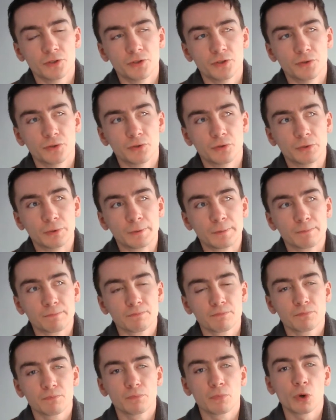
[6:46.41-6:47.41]
to
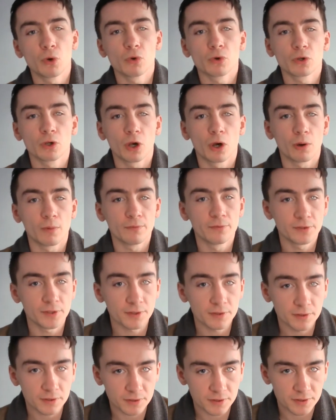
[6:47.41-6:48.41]
put
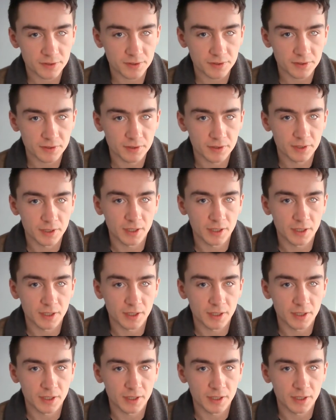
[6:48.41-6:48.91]
confidence